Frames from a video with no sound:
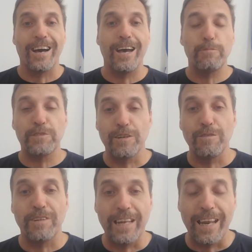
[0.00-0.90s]
I
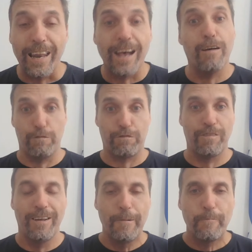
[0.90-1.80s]
absolutely love
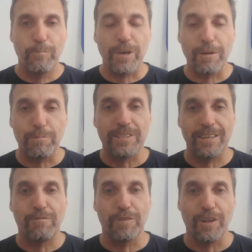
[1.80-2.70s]
being
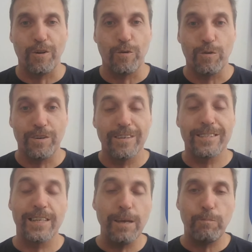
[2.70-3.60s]
busy for the Lord.
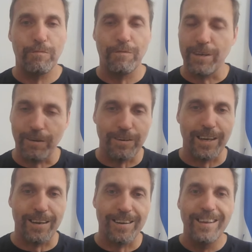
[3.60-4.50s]
Sleep when you're
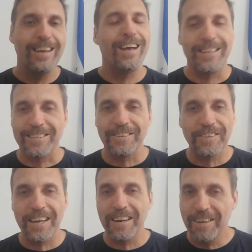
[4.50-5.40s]
dead. Until
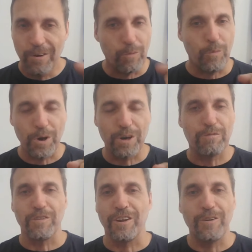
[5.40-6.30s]
then, work
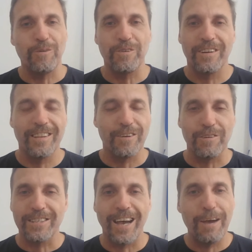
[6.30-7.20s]
for the Lord. The
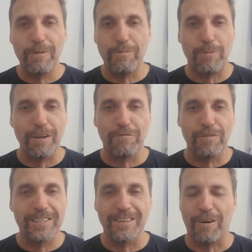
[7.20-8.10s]
retirement
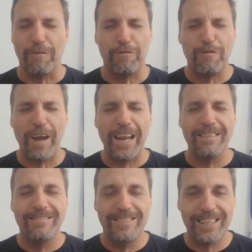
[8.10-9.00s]
benefits are
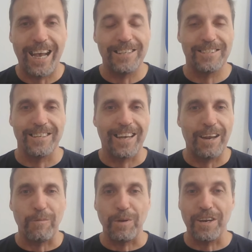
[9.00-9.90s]
fantastic,
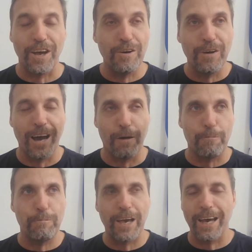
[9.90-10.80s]
and we know our
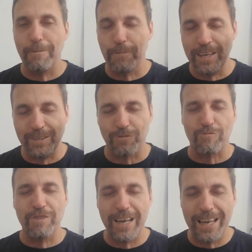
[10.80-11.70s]
pickup is
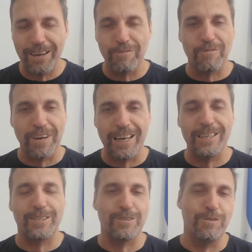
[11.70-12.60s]
really, really
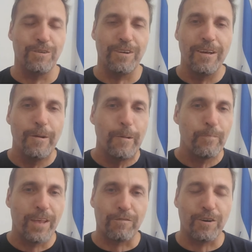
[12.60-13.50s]
soon.
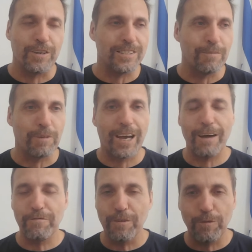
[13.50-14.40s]
I've got some
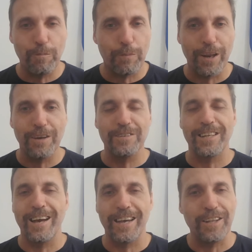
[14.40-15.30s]
comfortable pillows
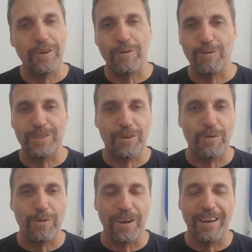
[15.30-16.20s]
lying in the naughty
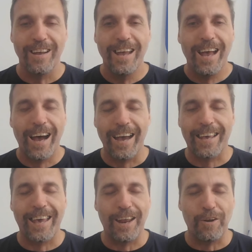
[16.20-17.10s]
corner. I
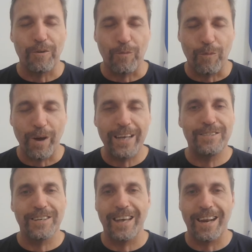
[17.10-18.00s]
cannot wait
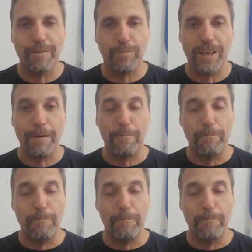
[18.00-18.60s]
to get up there.